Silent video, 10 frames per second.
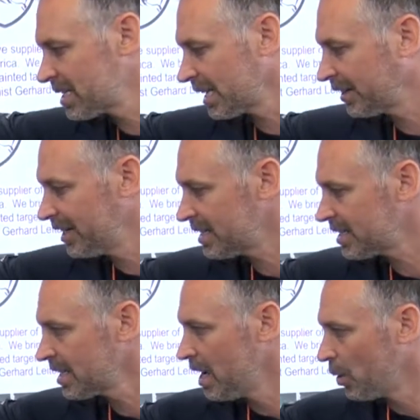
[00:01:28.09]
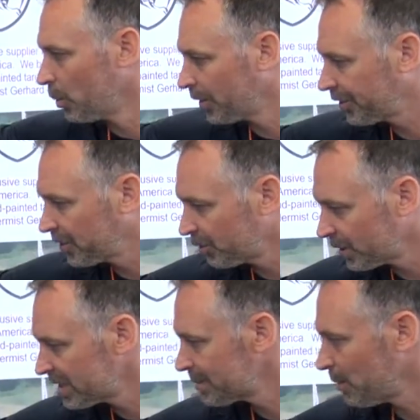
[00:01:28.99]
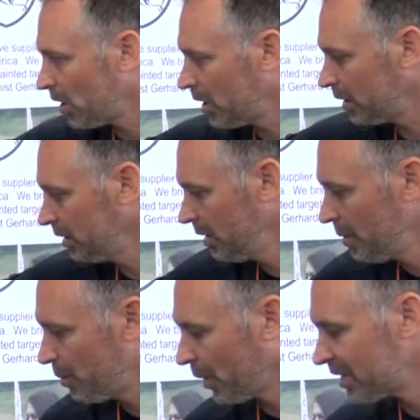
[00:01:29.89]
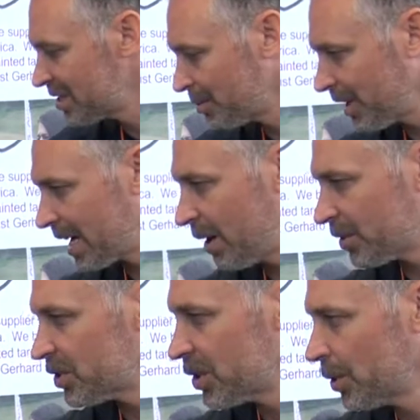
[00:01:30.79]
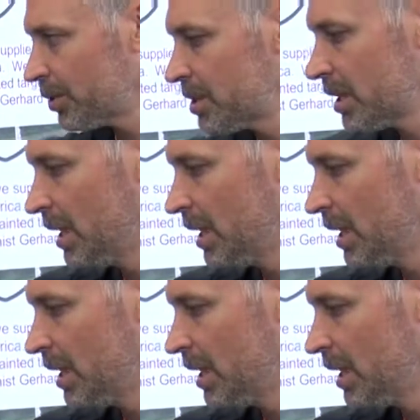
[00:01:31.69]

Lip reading: like this with really small points to pick out and shoot,